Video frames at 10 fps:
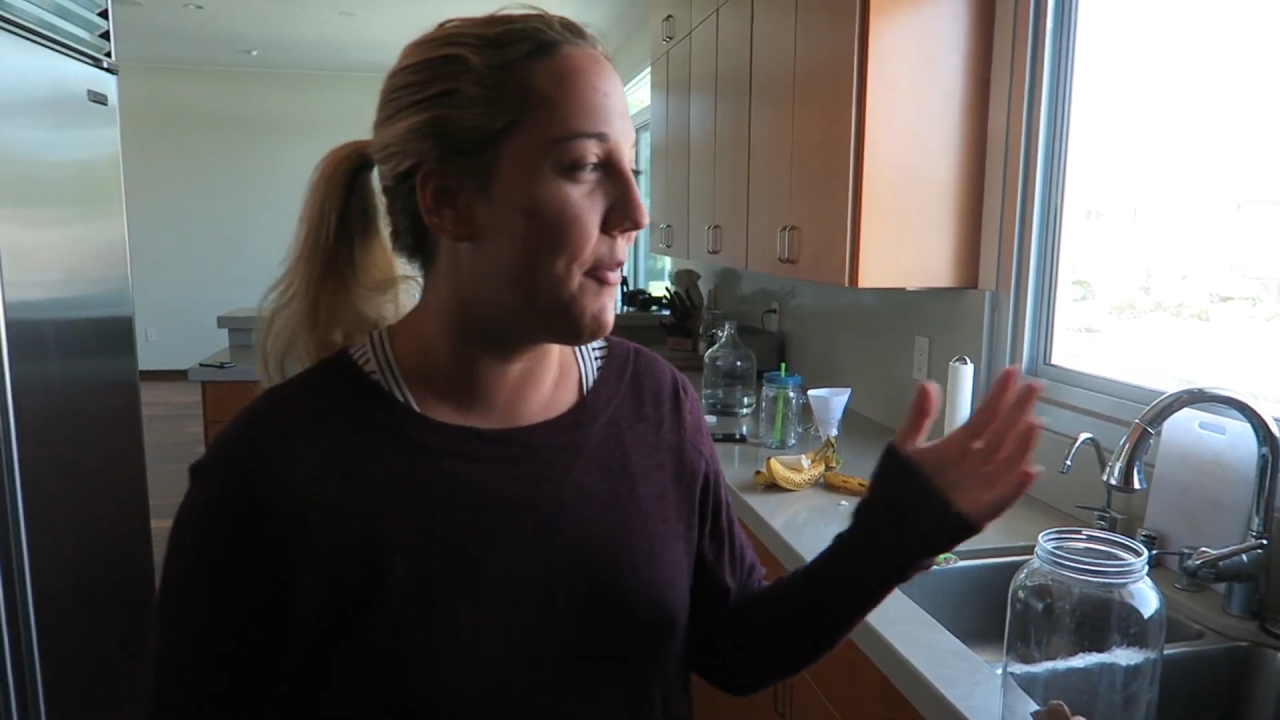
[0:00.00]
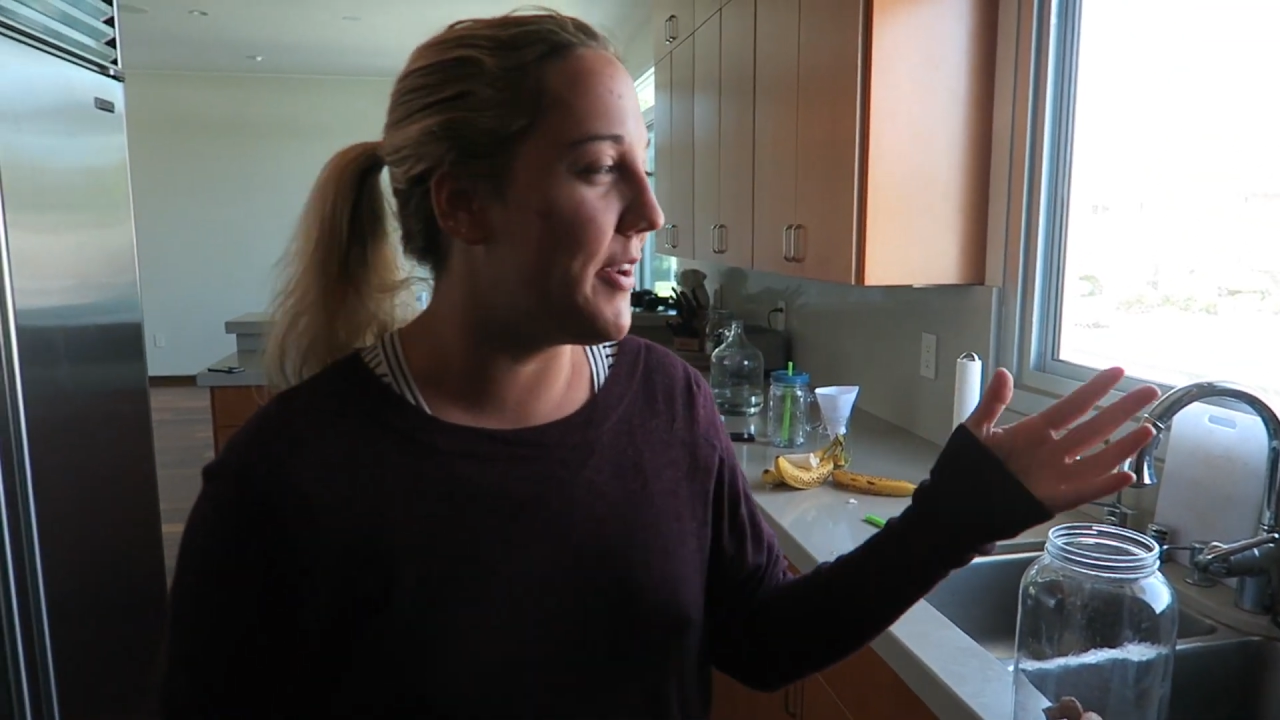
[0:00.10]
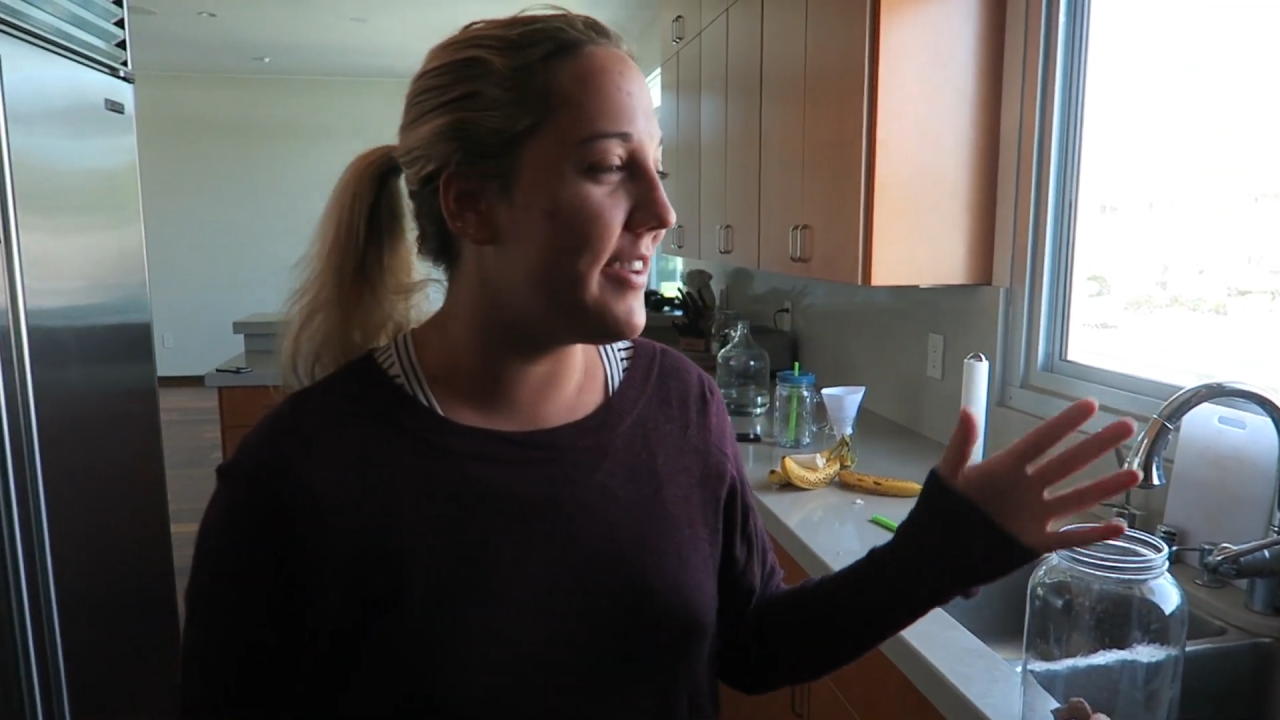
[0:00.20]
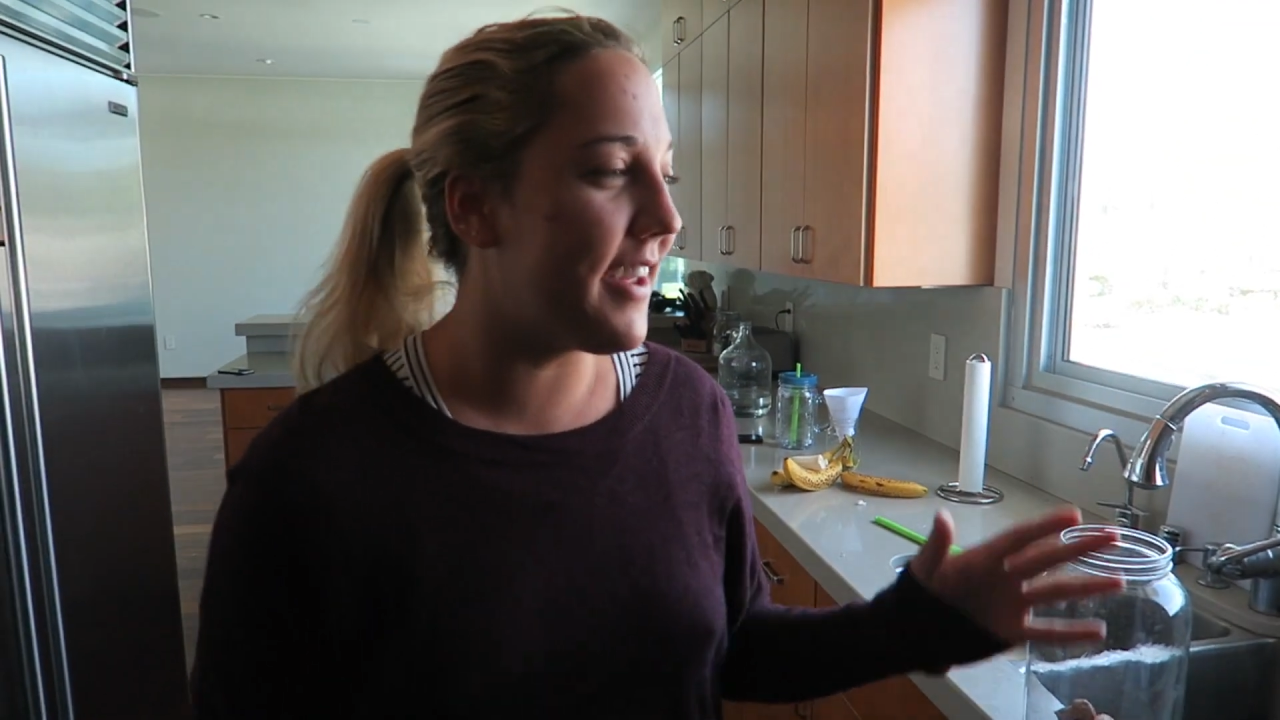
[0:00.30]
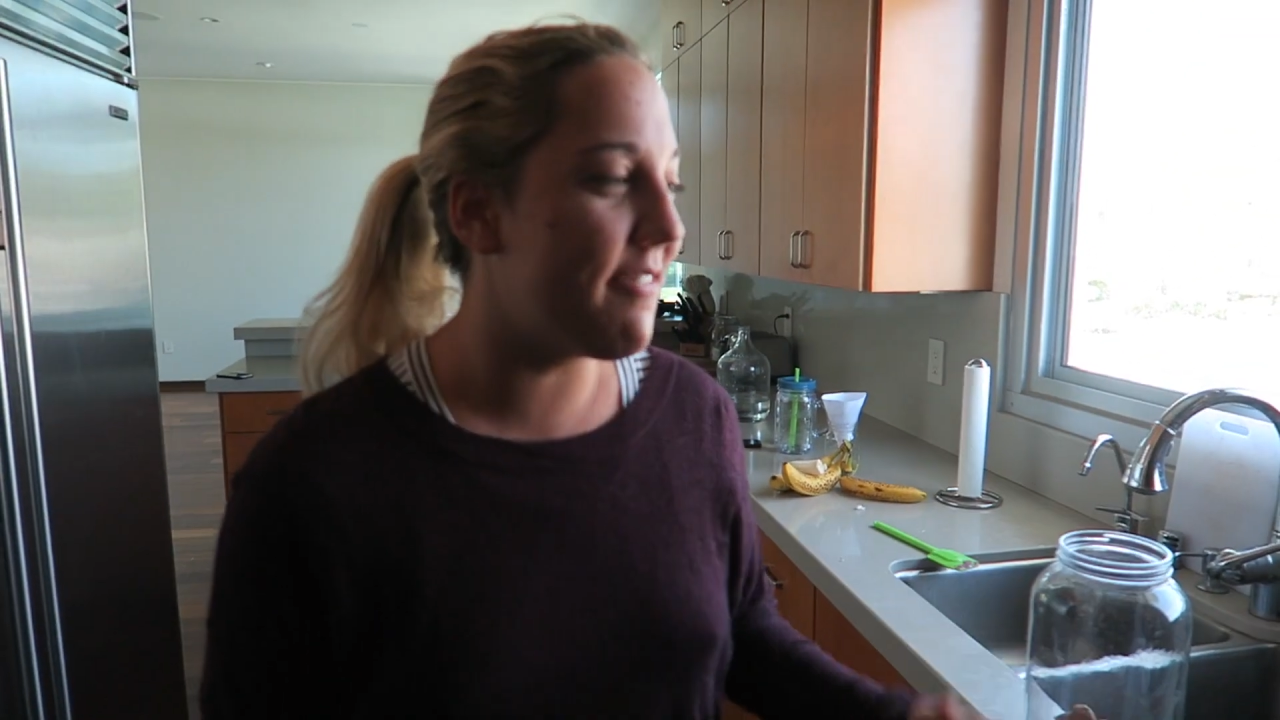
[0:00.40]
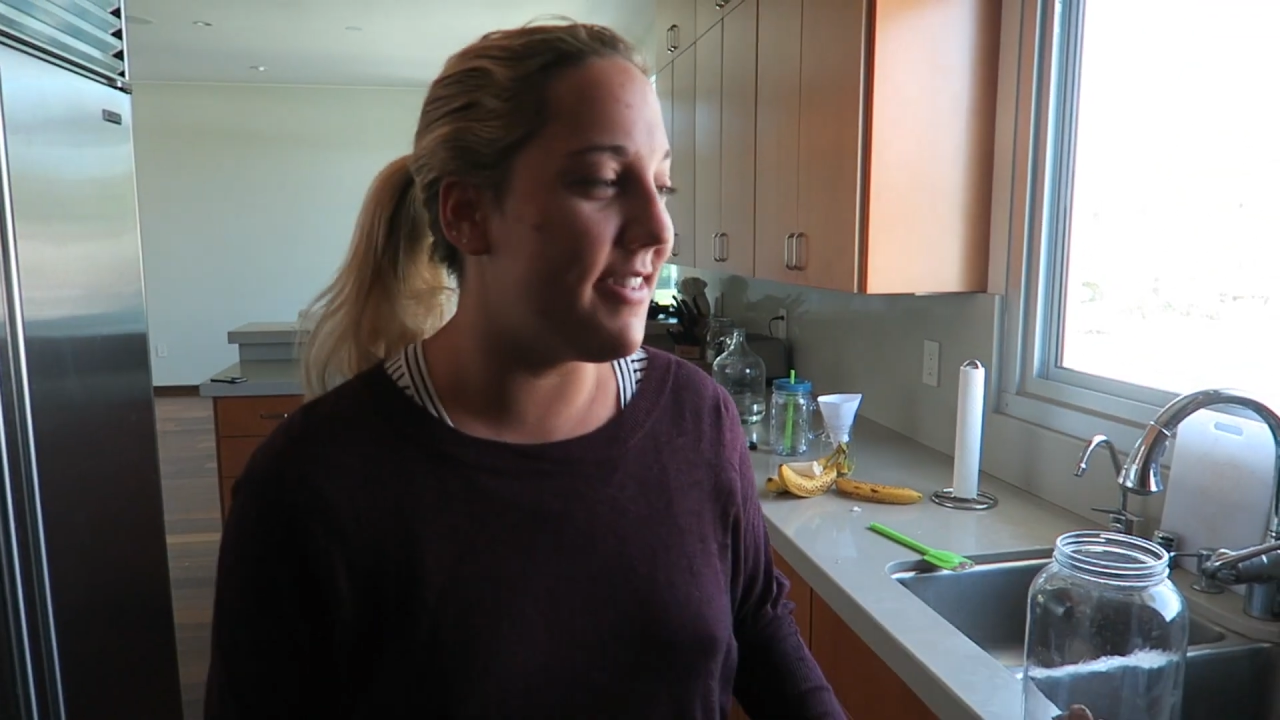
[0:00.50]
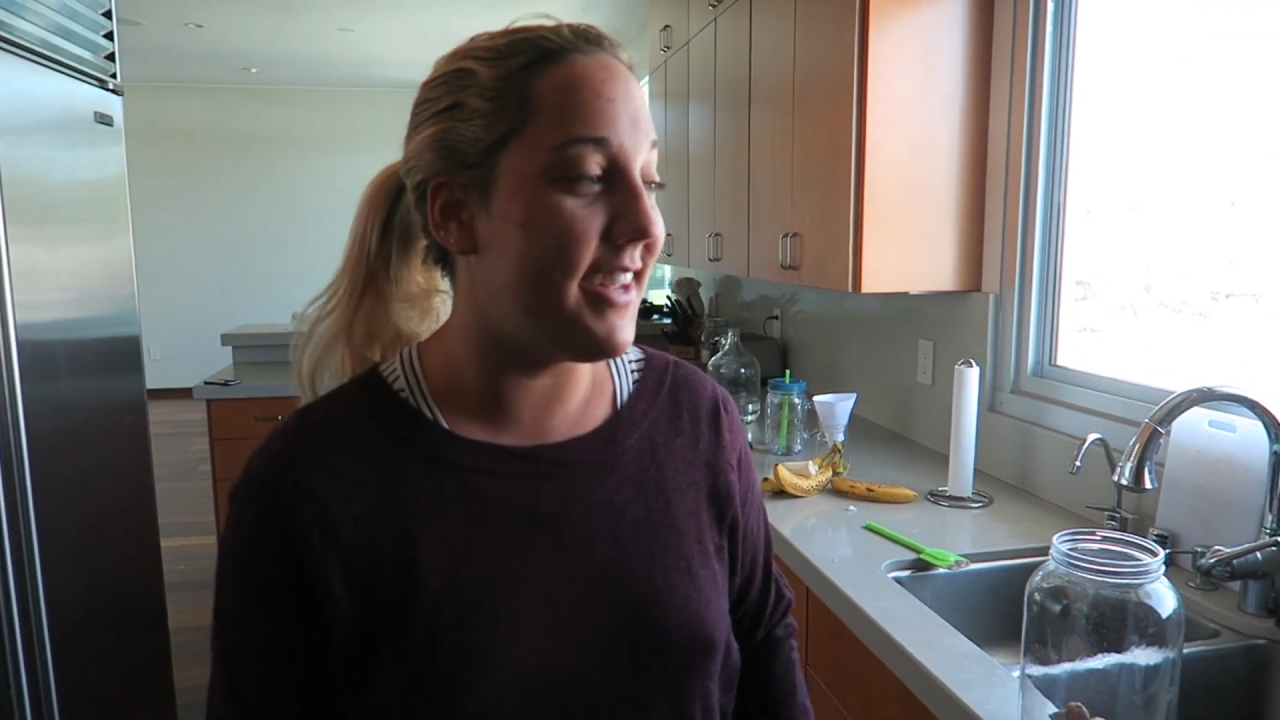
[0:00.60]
but we just have